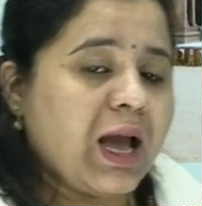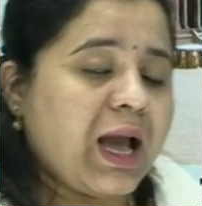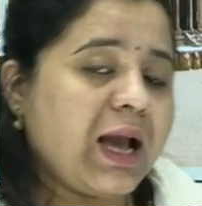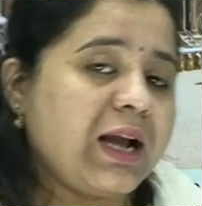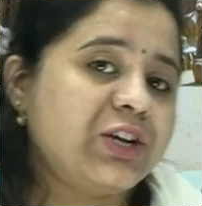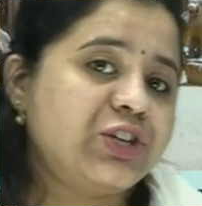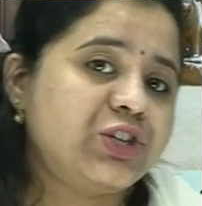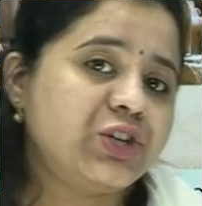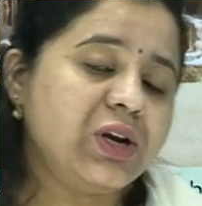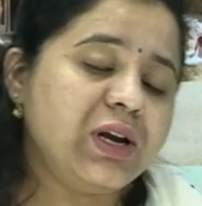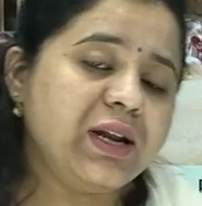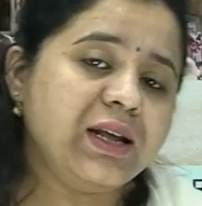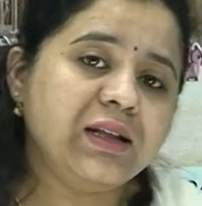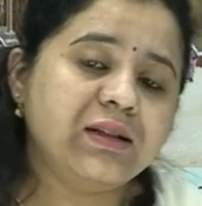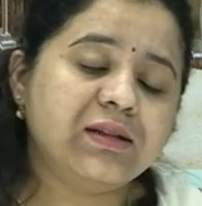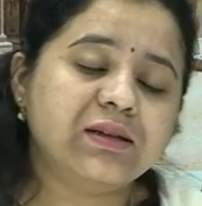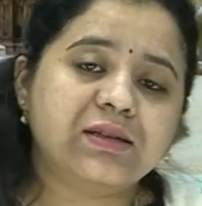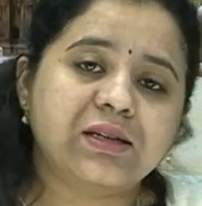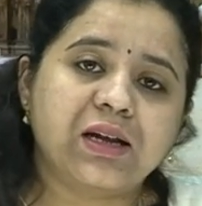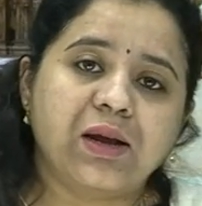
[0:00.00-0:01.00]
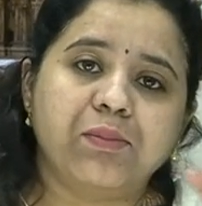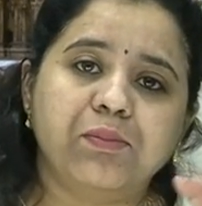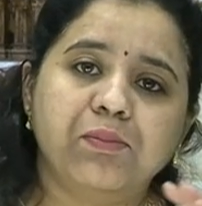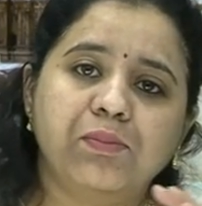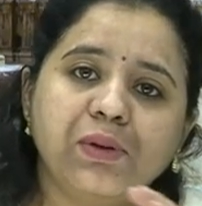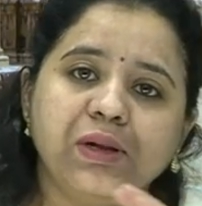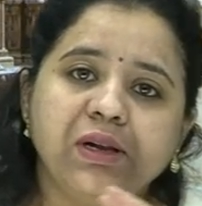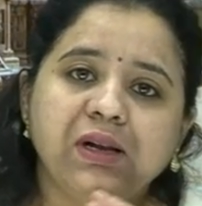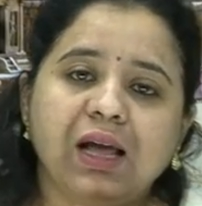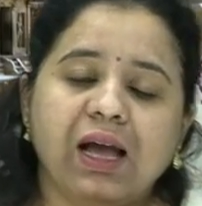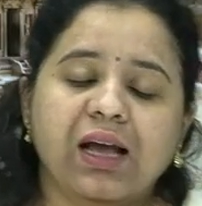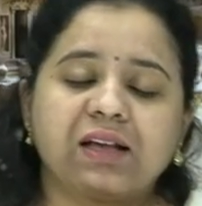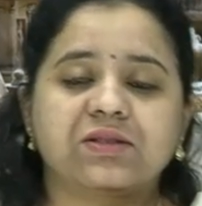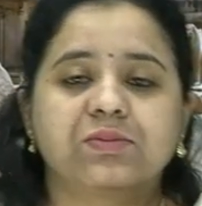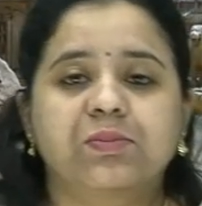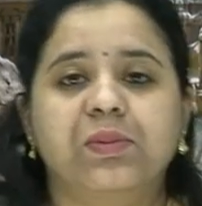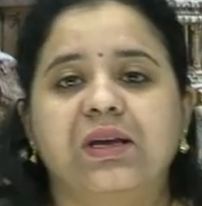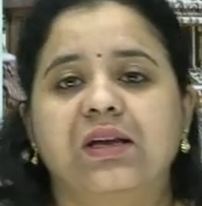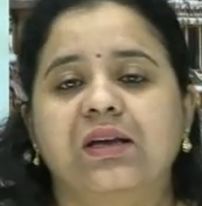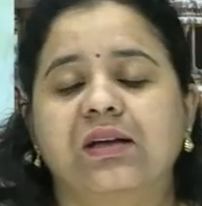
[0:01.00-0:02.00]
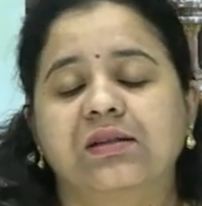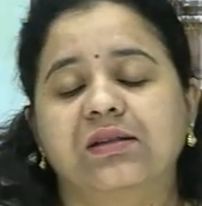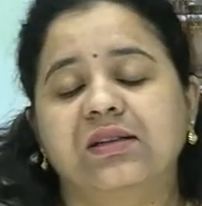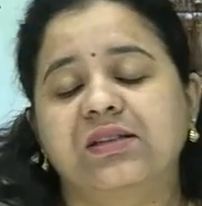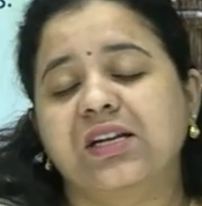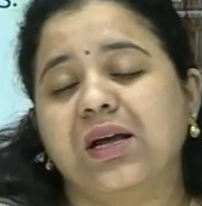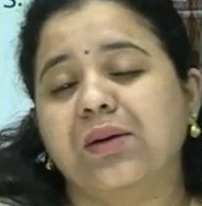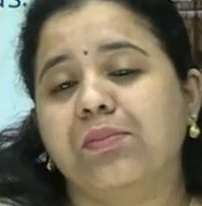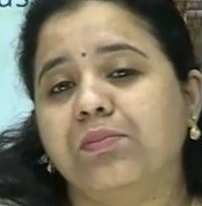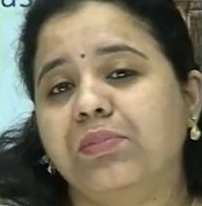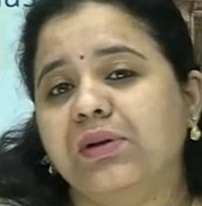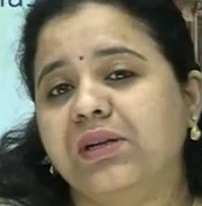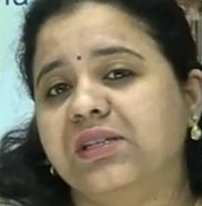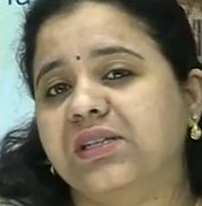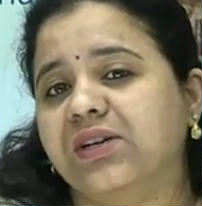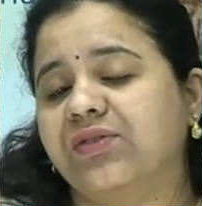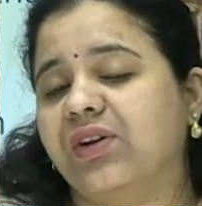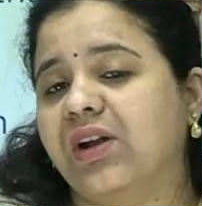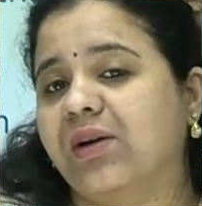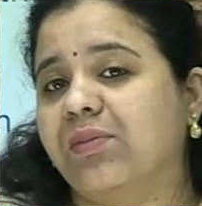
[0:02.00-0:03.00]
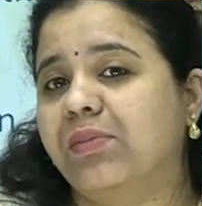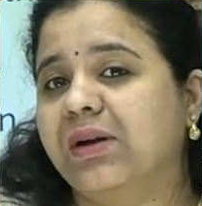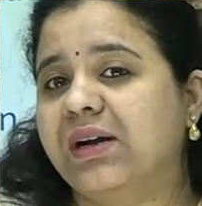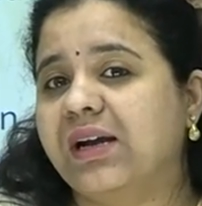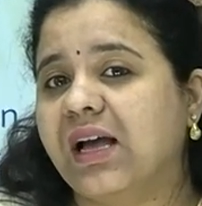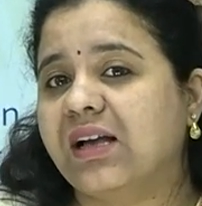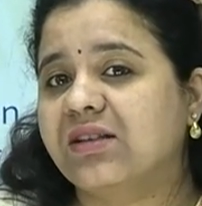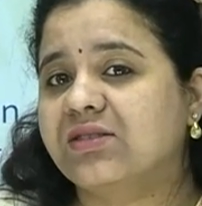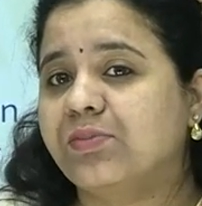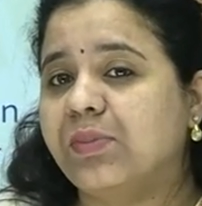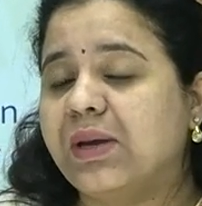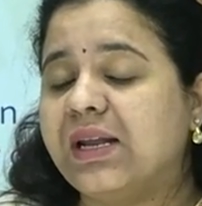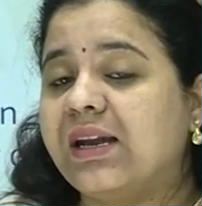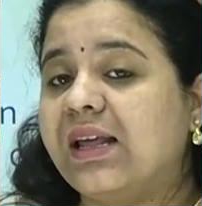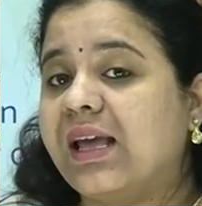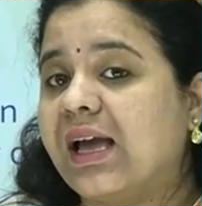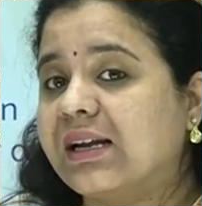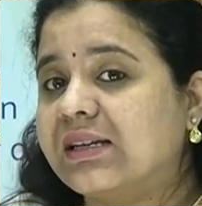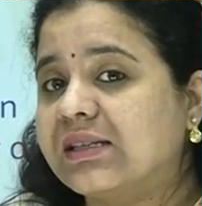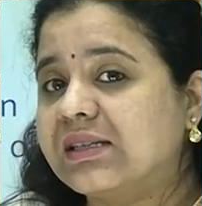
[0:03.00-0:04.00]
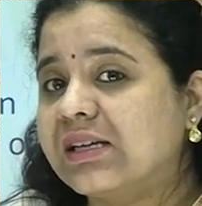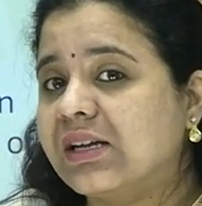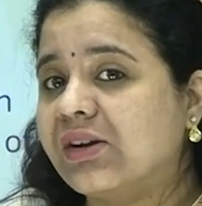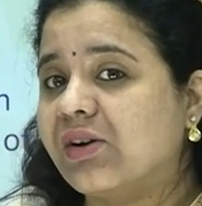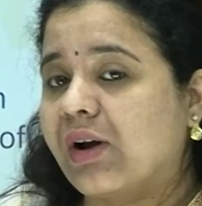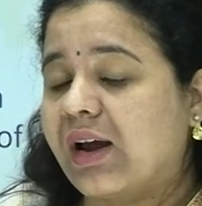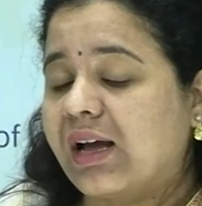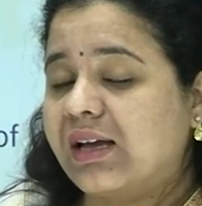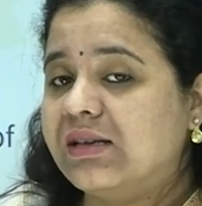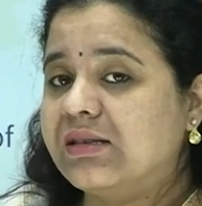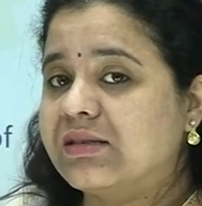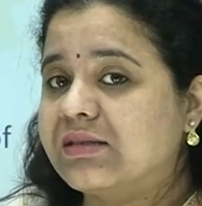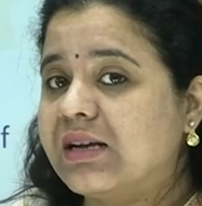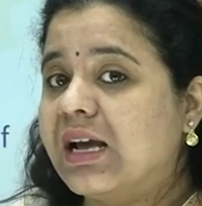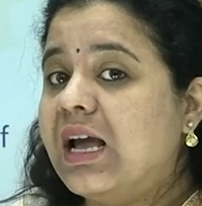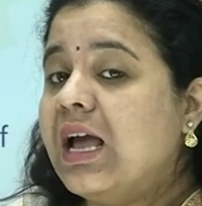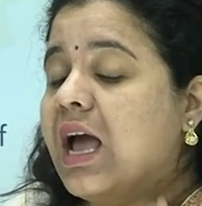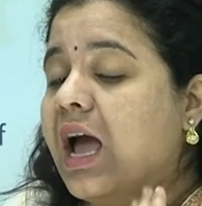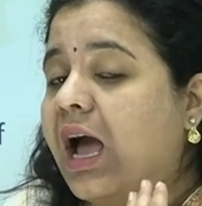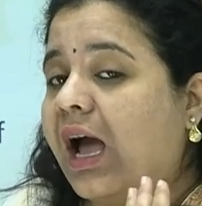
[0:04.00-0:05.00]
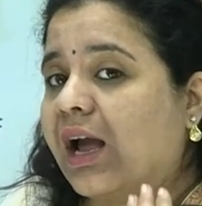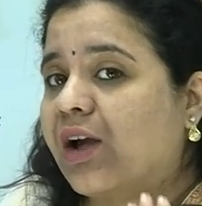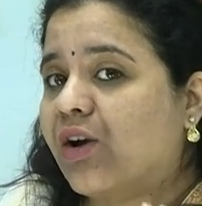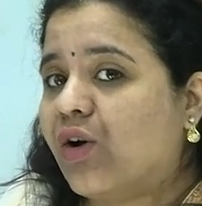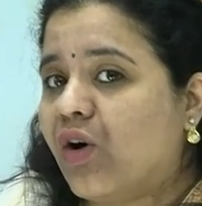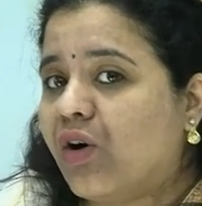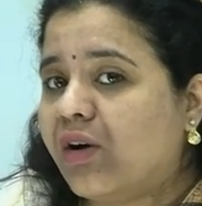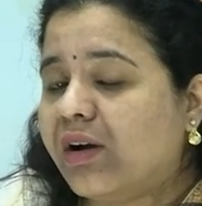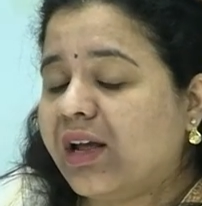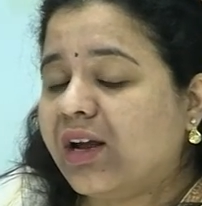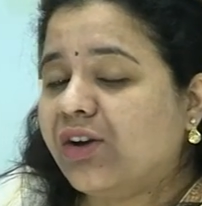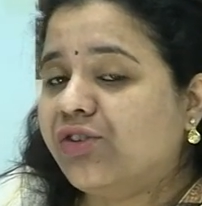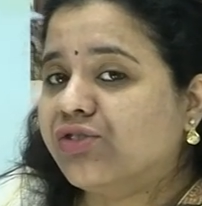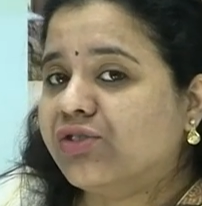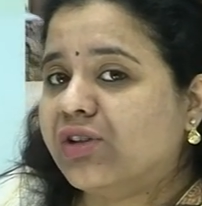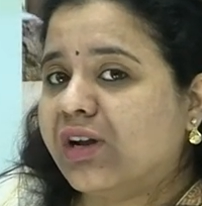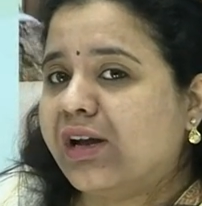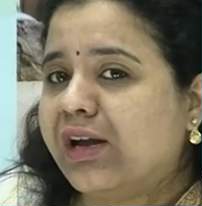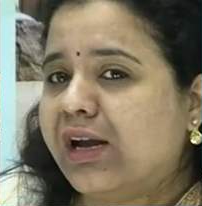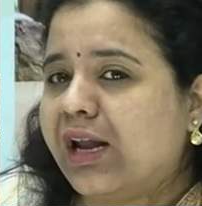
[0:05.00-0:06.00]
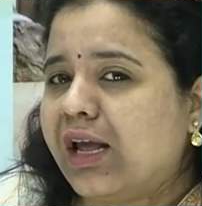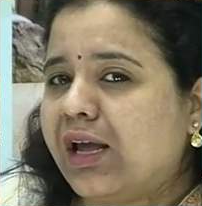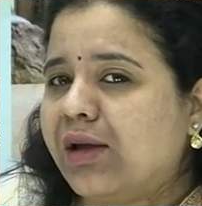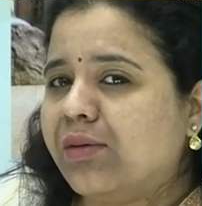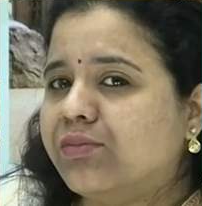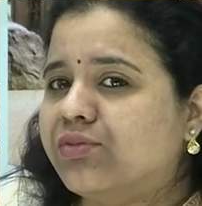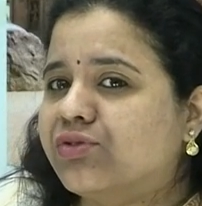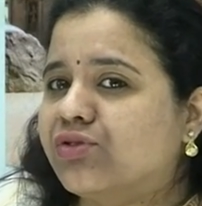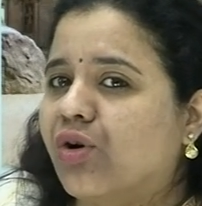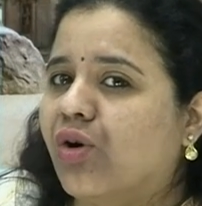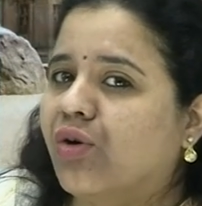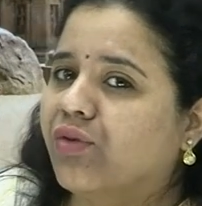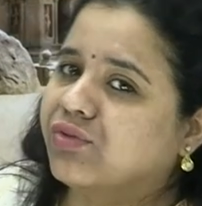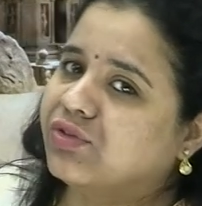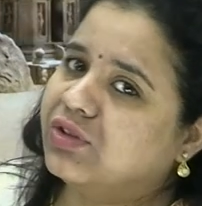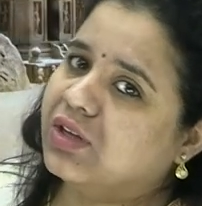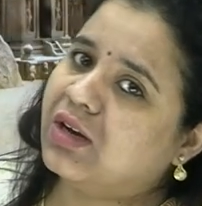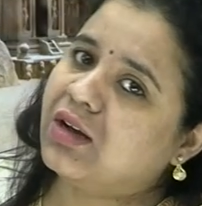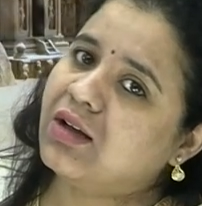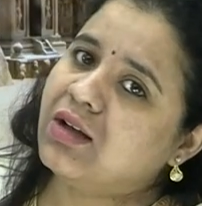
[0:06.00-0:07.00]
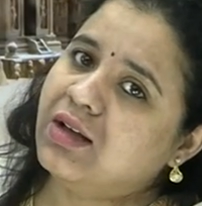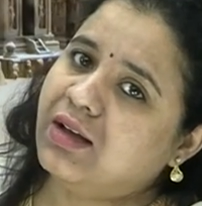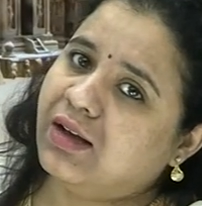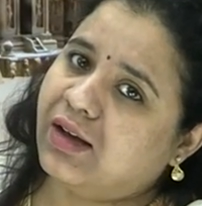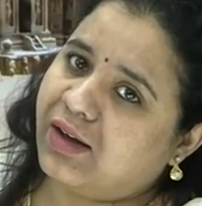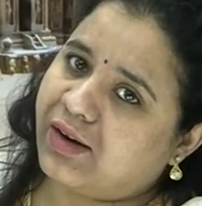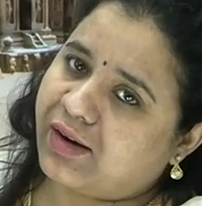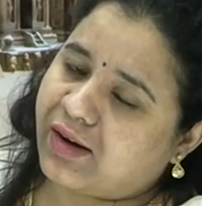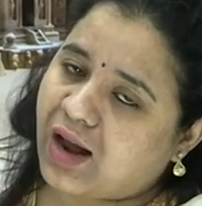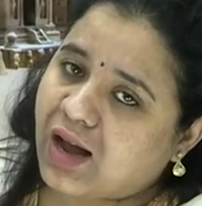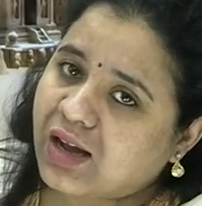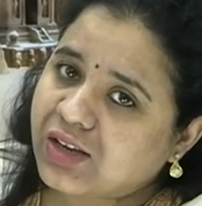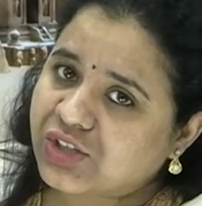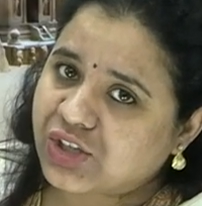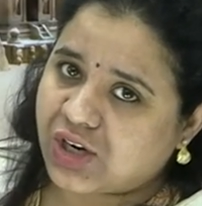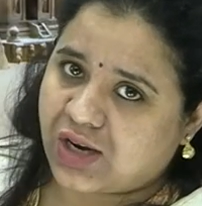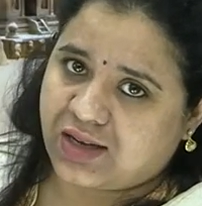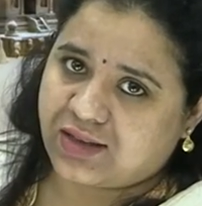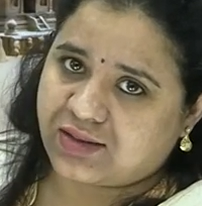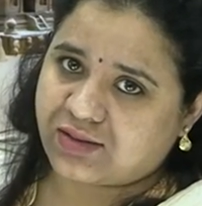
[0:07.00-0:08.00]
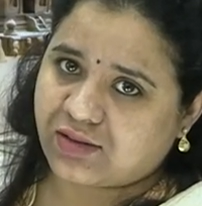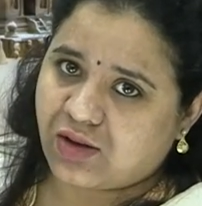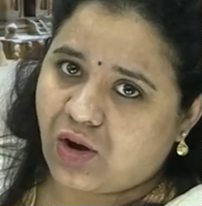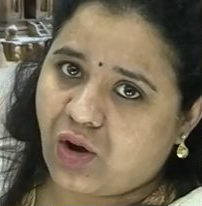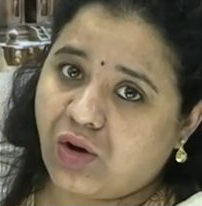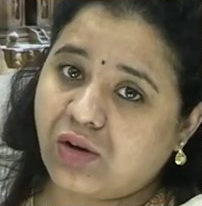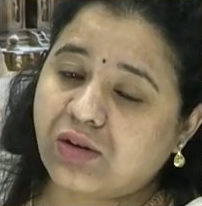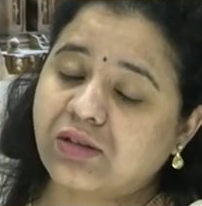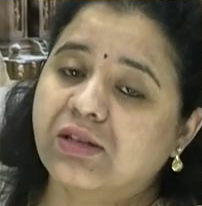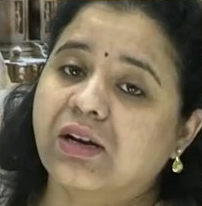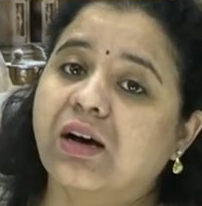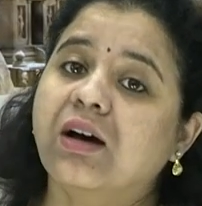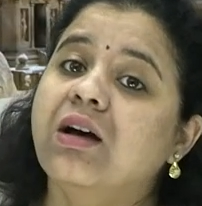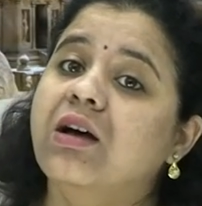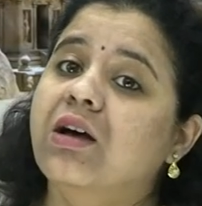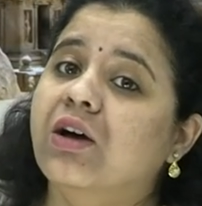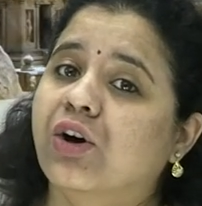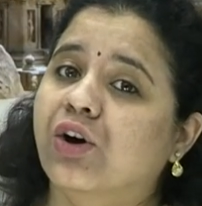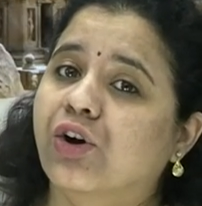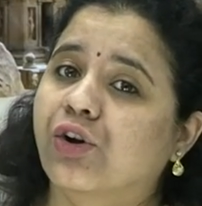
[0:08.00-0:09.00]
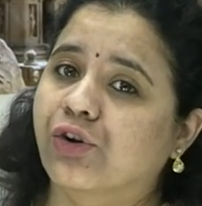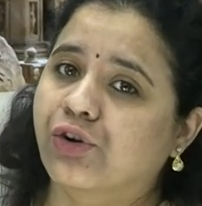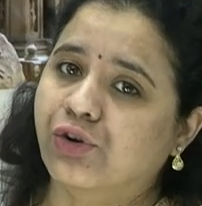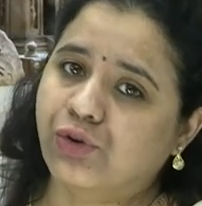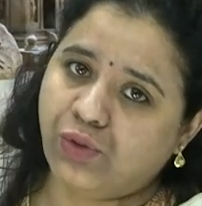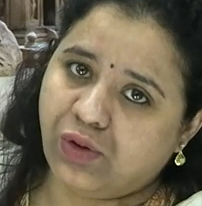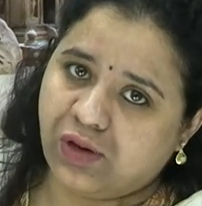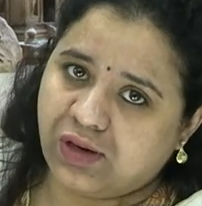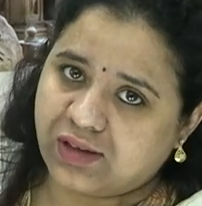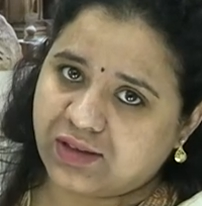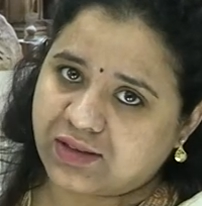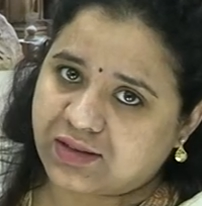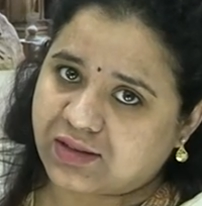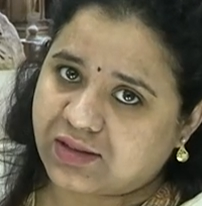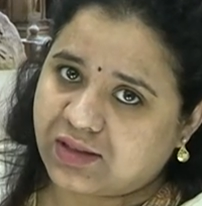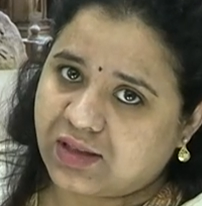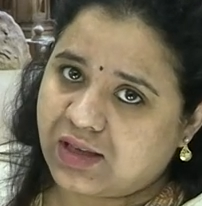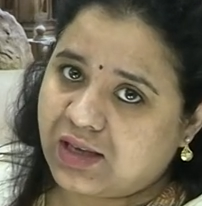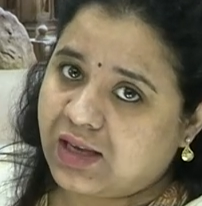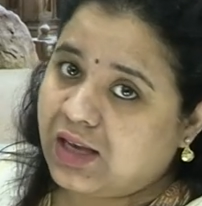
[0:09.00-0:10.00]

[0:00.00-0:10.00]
Actually, the temple development has been categorized according to the names of the Rajas or the rulers.